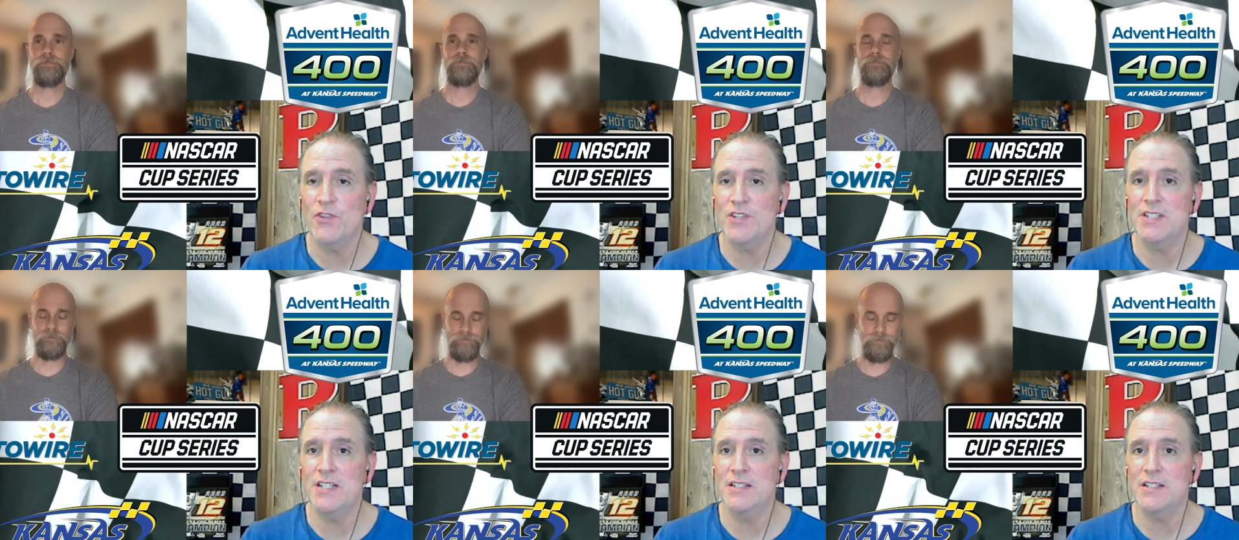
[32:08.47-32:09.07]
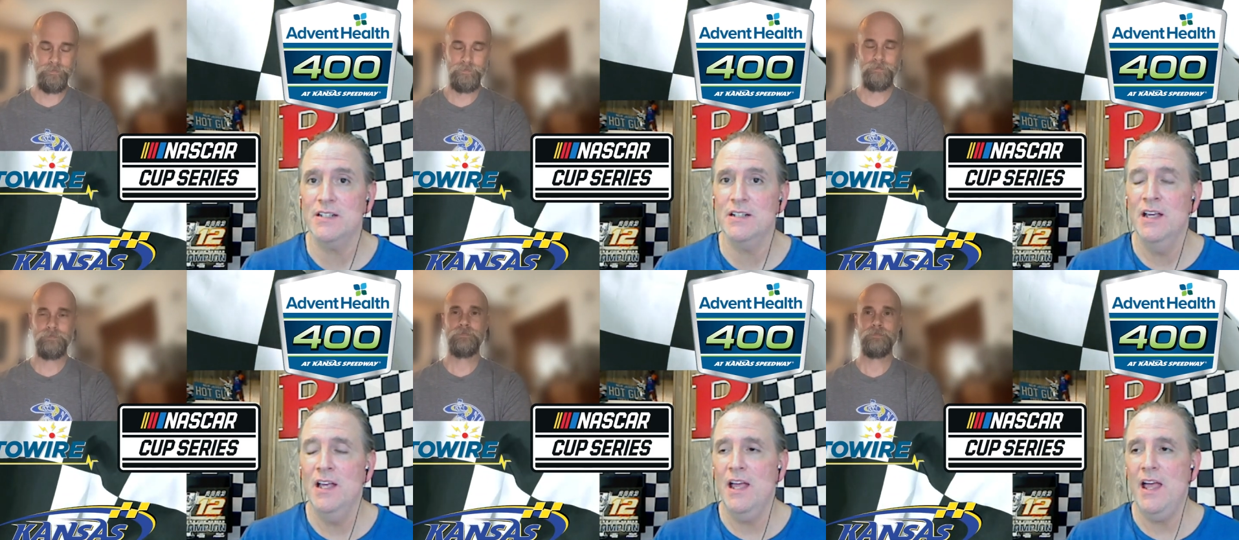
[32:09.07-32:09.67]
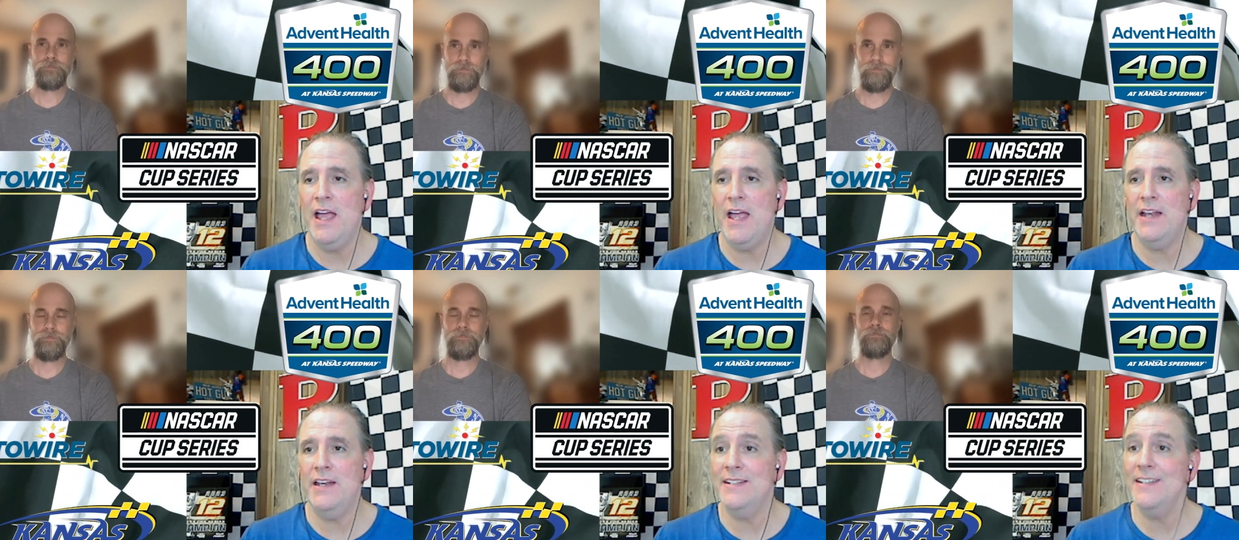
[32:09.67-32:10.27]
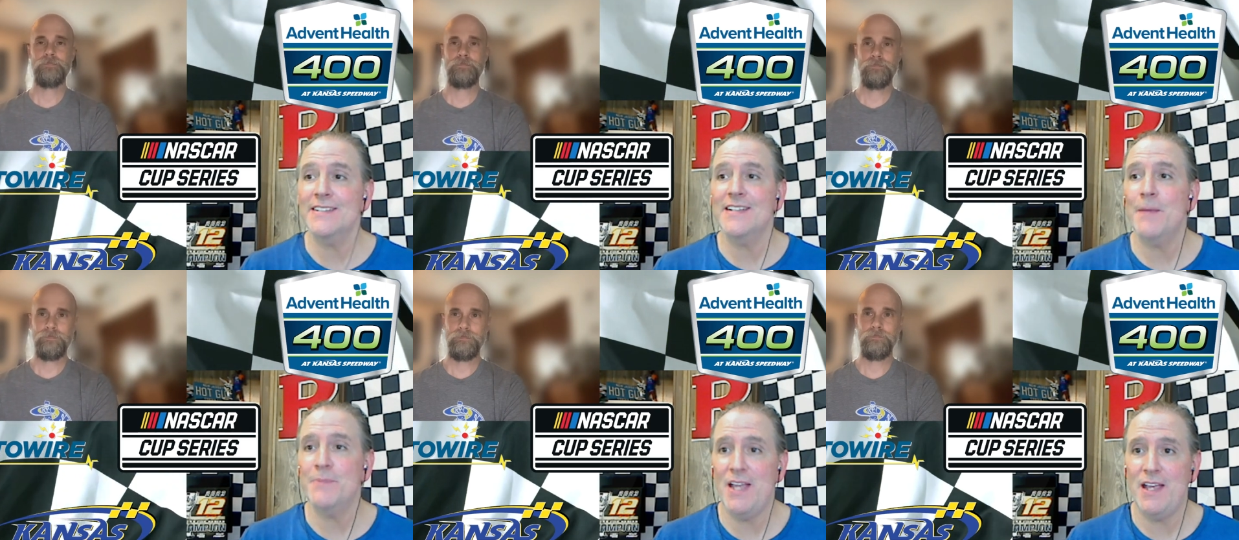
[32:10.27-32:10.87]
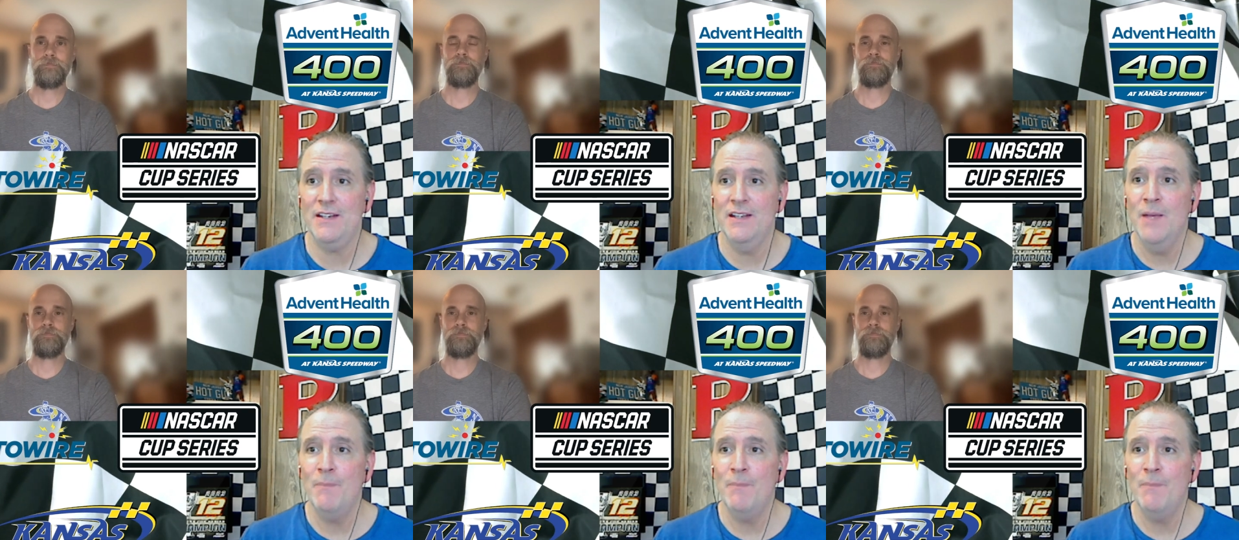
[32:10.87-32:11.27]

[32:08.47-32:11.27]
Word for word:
Speaker 1: this mm-hmm. season, mm -hmm. and he's in the top ten.